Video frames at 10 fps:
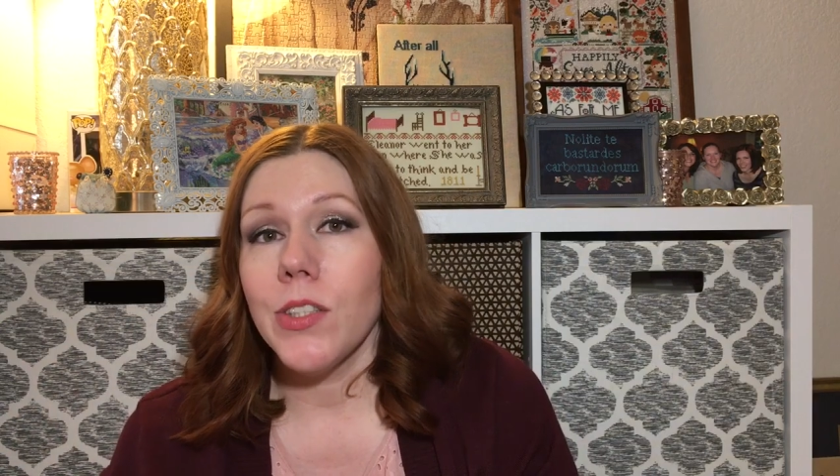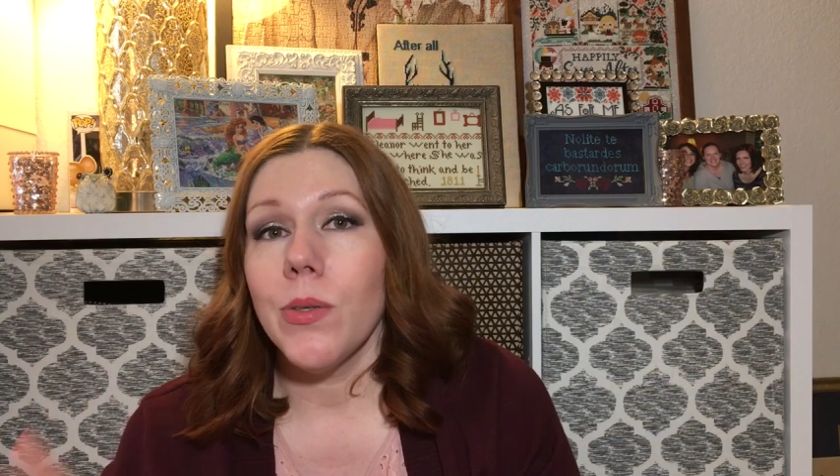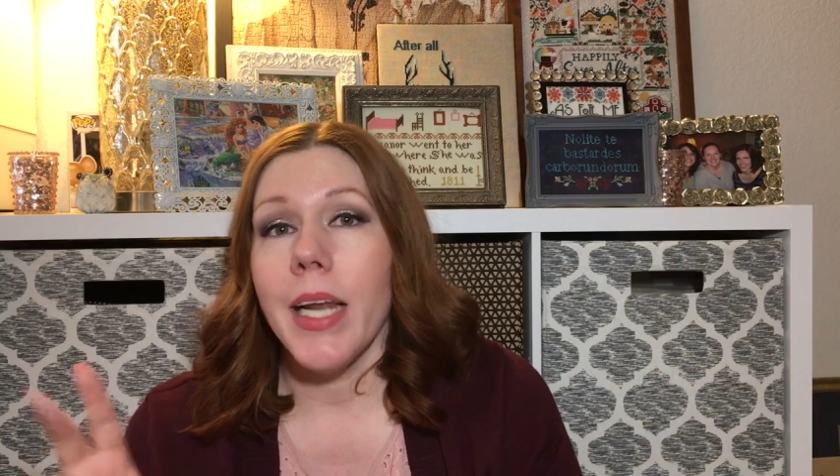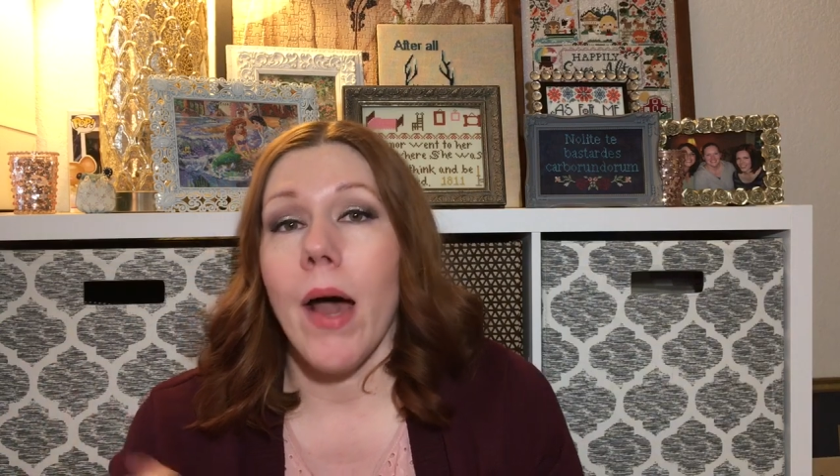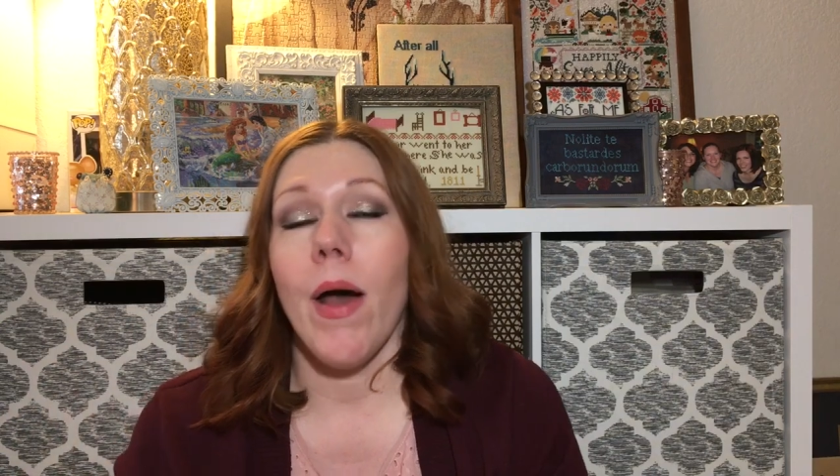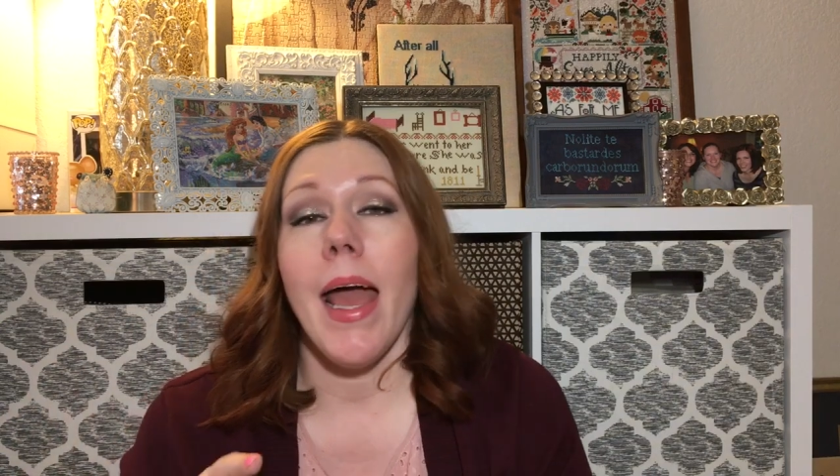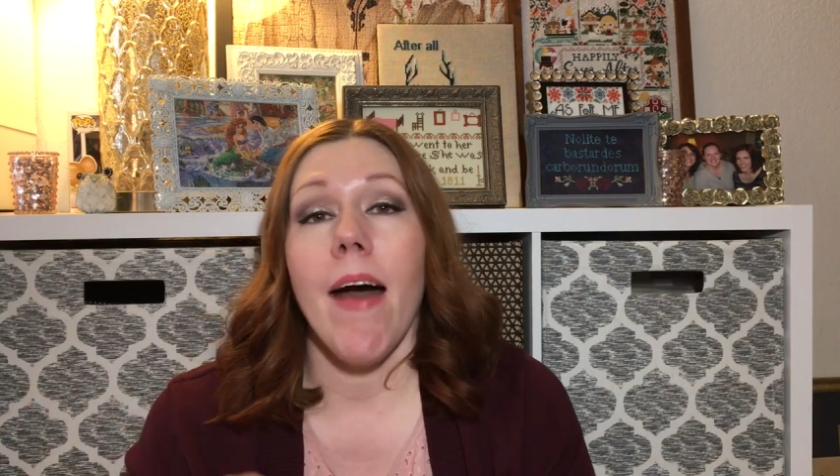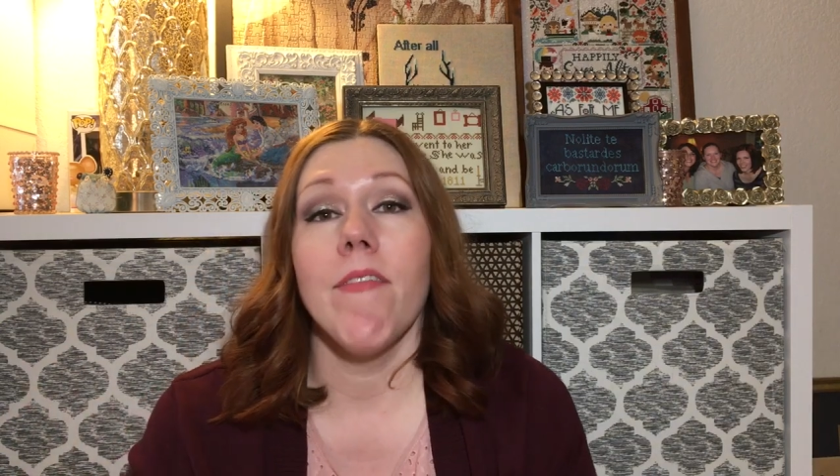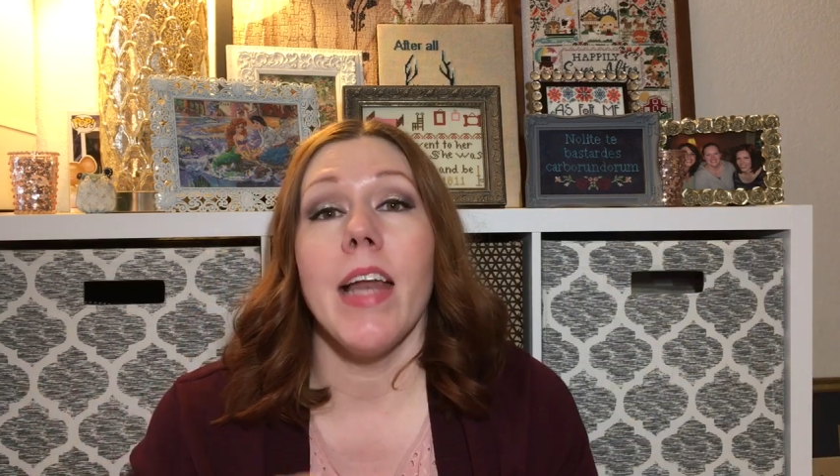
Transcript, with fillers: So now I have